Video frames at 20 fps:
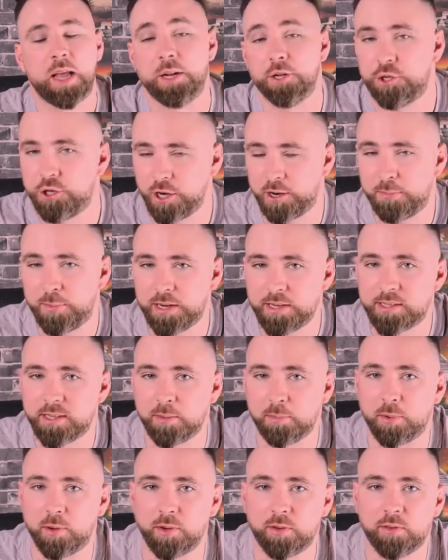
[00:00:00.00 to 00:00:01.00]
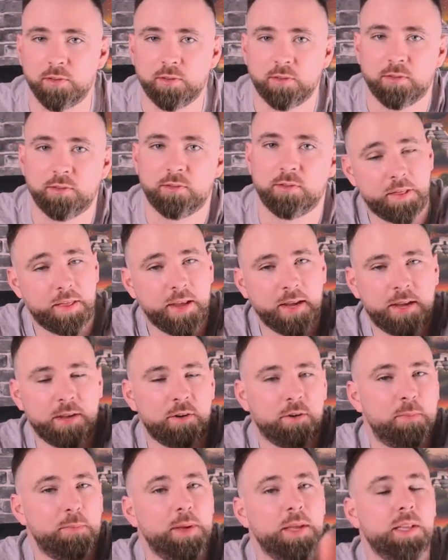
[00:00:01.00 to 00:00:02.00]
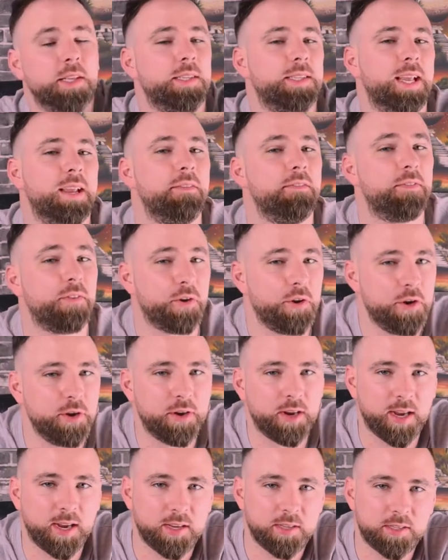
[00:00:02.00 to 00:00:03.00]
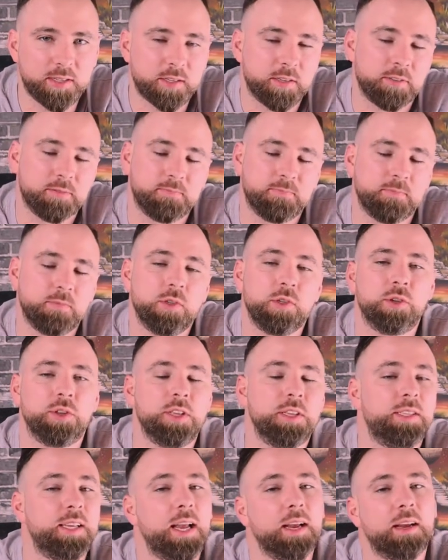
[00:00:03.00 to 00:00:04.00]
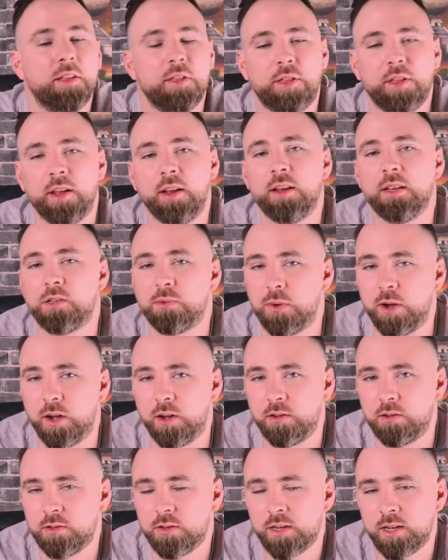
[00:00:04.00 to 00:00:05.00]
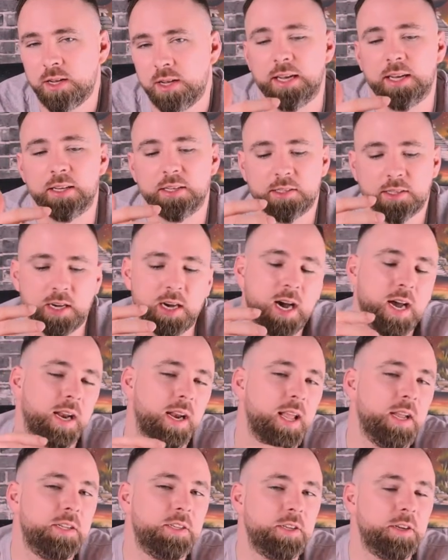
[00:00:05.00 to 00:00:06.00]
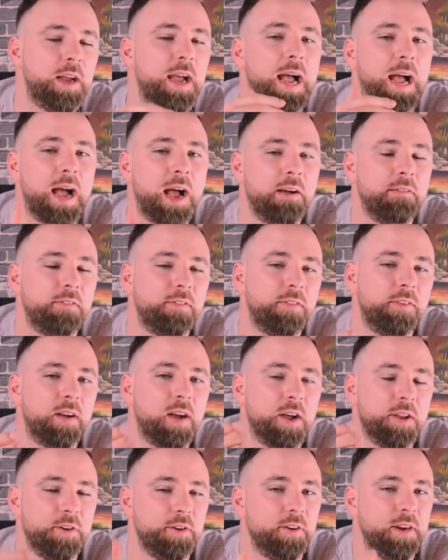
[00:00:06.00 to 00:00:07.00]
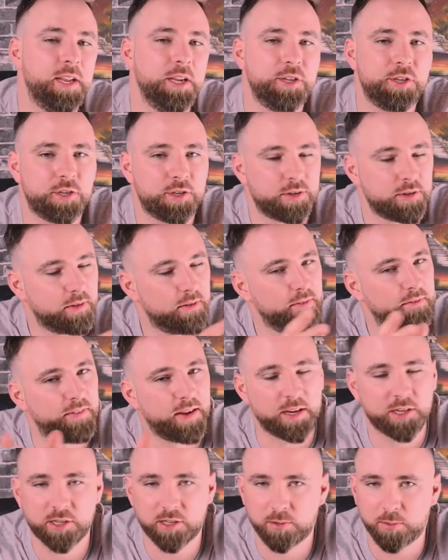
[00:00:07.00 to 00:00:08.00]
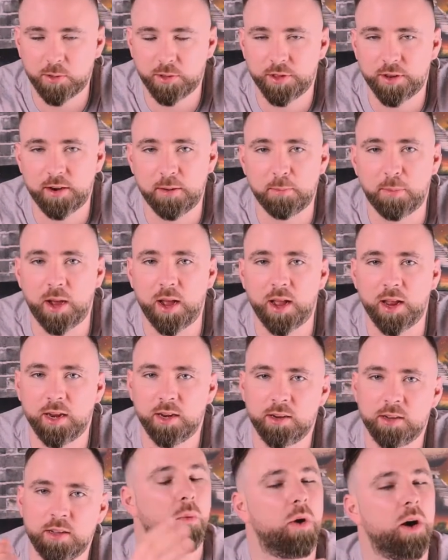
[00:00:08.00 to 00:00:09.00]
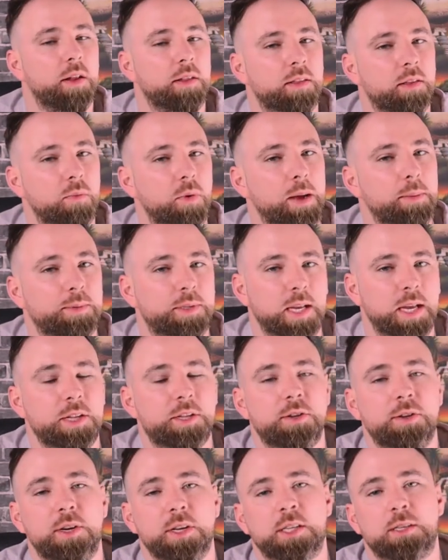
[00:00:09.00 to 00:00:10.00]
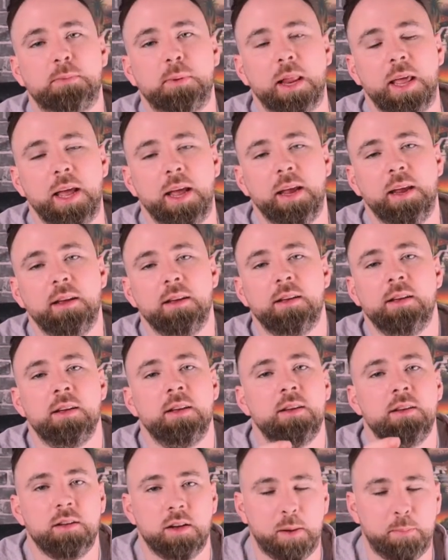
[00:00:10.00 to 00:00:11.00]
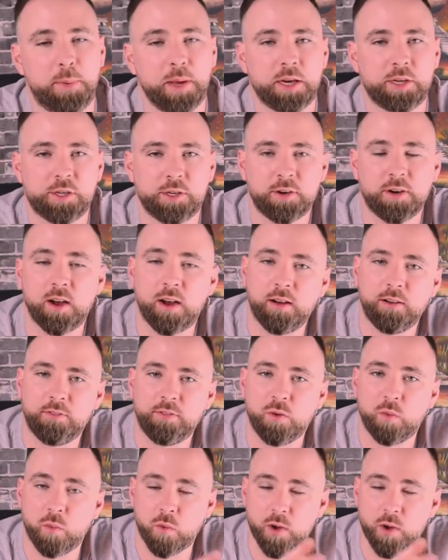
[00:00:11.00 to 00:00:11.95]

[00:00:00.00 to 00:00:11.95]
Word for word: It should be simple. I think it'll be the same for you guys. So the second thing as well is I like to have under each vegetable that I'm buying, I want the website to display a picture of